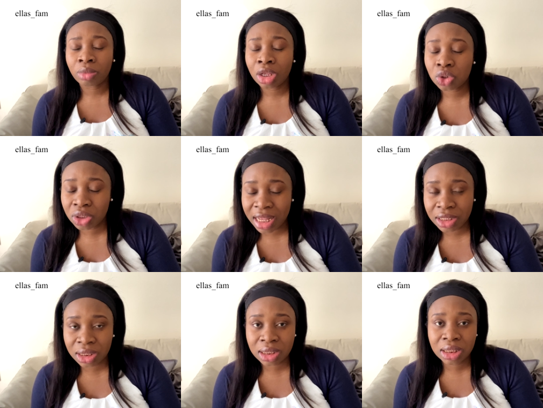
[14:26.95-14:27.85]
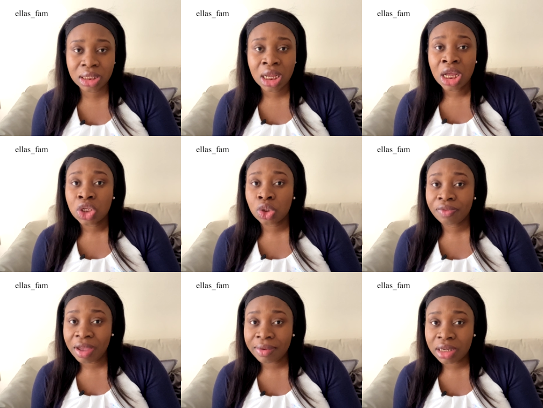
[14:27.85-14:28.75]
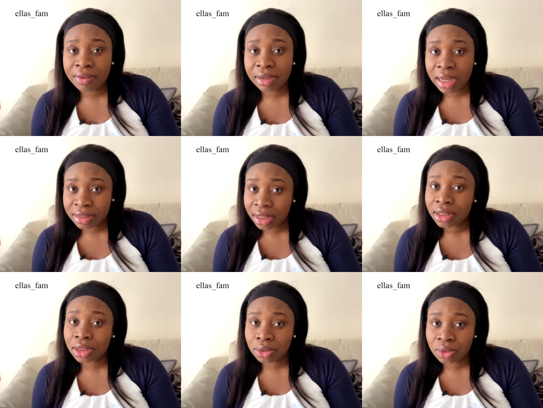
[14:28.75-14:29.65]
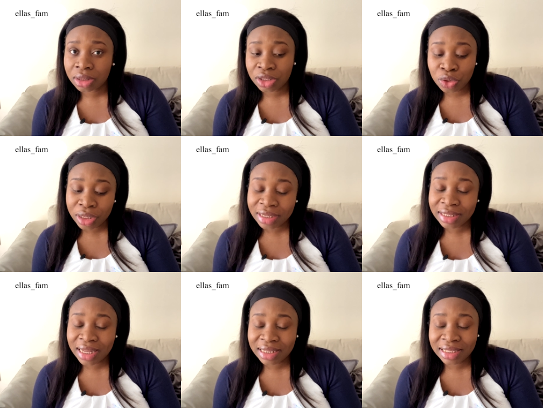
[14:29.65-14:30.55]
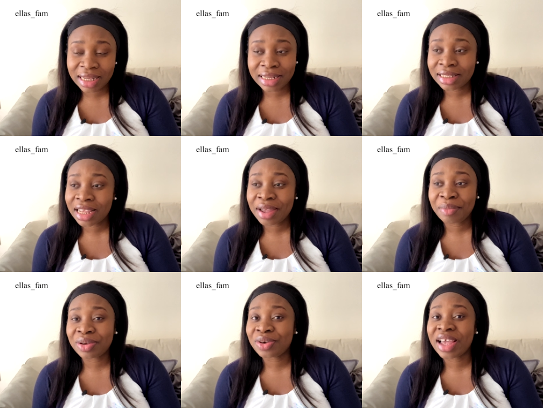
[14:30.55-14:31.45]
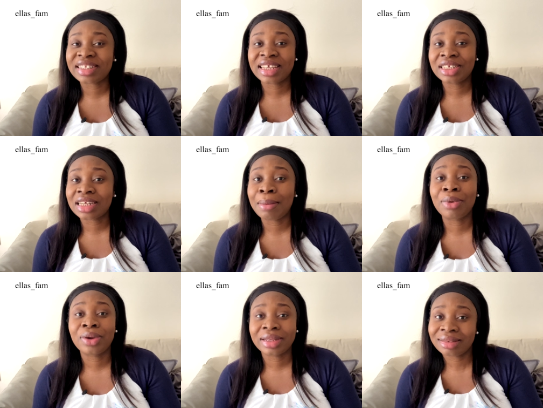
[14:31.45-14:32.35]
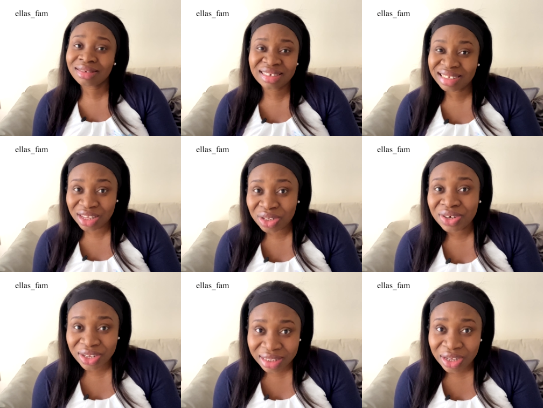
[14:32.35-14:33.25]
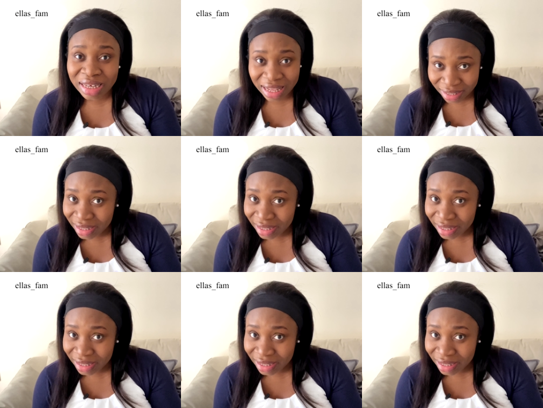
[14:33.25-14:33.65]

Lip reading: So that's just it. So if you have a driving license, good. You know, they said it here, they say but not essential, but they're just trying to tell you that